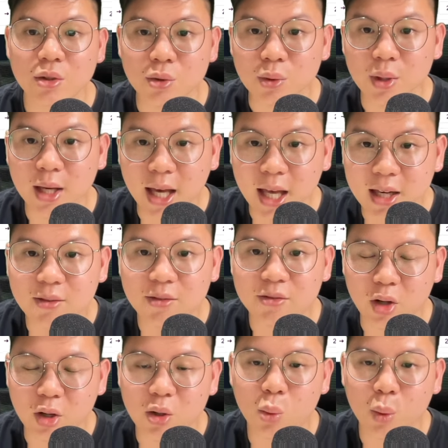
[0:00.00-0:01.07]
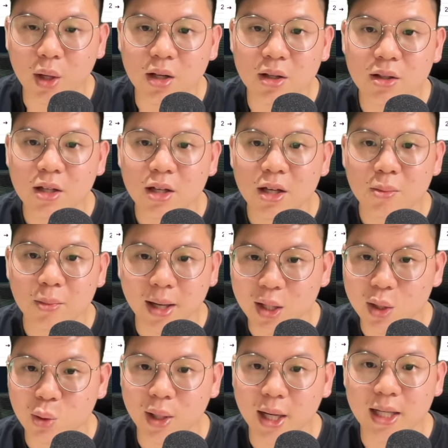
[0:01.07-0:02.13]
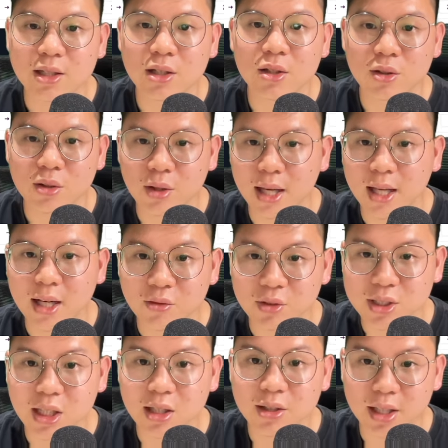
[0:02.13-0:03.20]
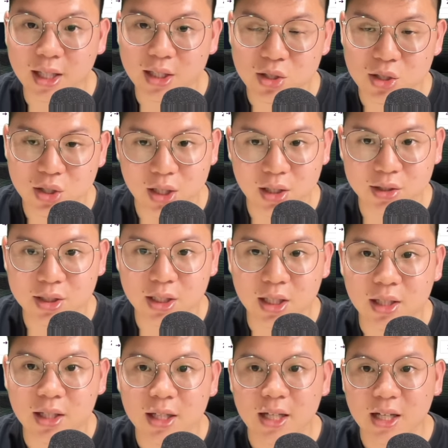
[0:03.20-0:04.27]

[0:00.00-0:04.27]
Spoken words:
you can very well back United to get a result against Chelsea.